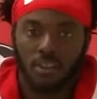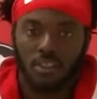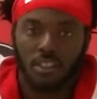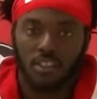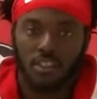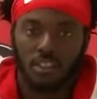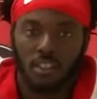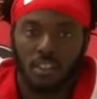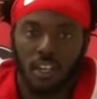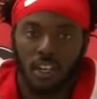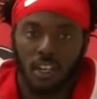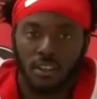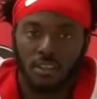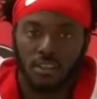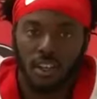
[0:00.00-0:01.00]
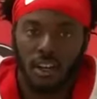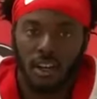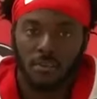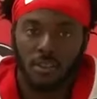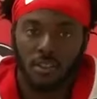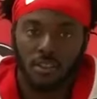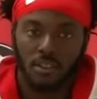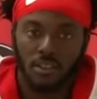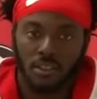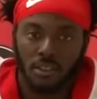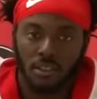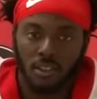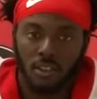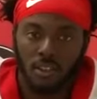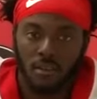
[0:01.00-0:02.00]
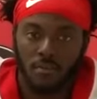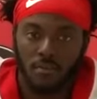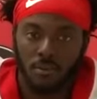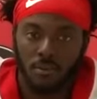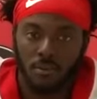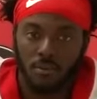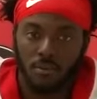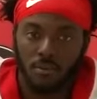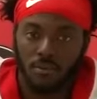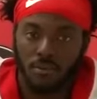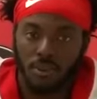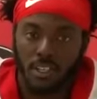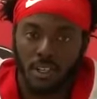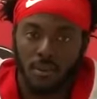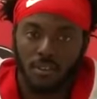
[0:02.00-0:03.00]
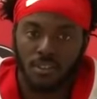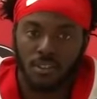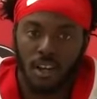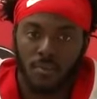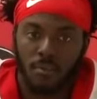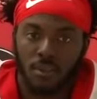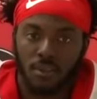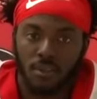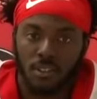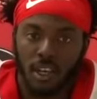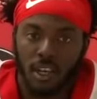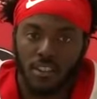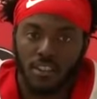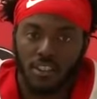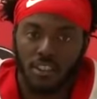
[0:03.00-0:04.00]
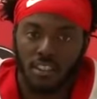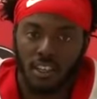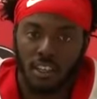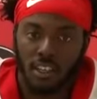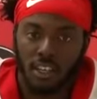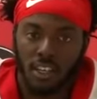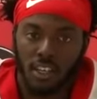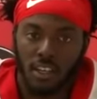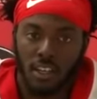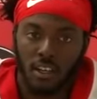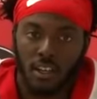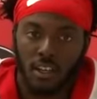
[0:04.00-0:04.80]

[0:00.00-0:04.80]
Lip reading: It's nothing that could have stopped us from being able to stop those guys. Kentucky had,